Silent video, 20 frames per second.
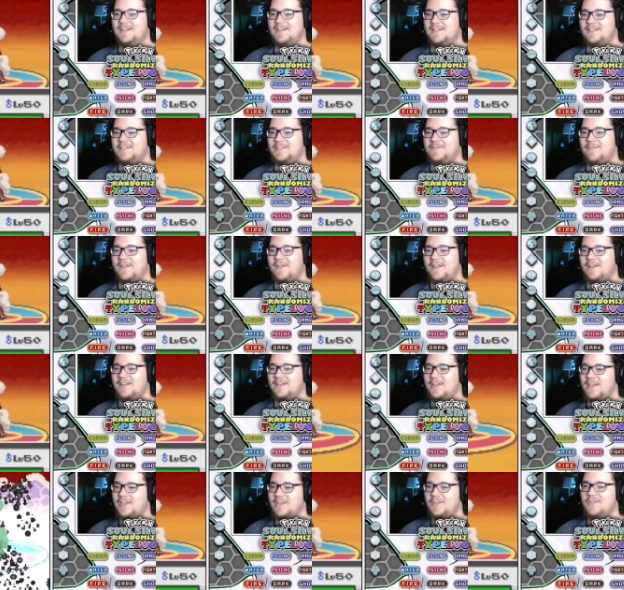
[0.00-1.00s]
It's fine.
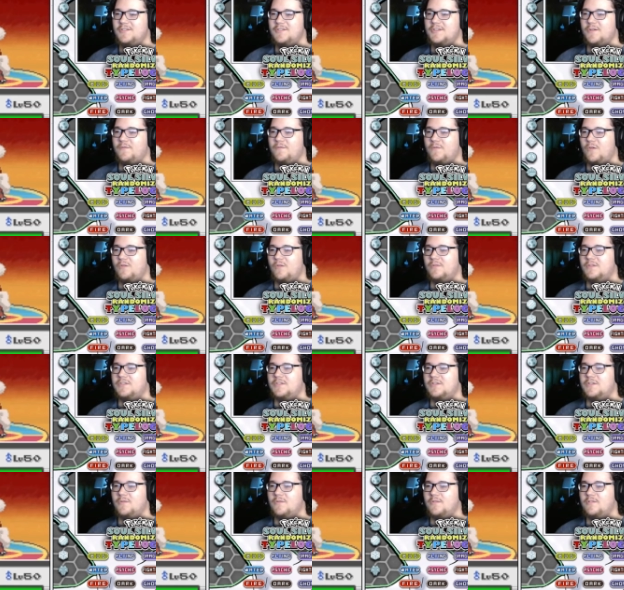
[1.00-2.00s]
Use your full
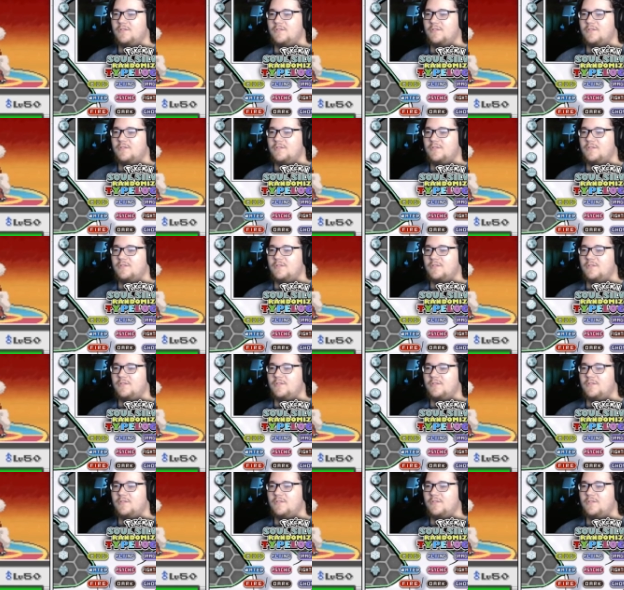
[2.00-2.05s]
restore.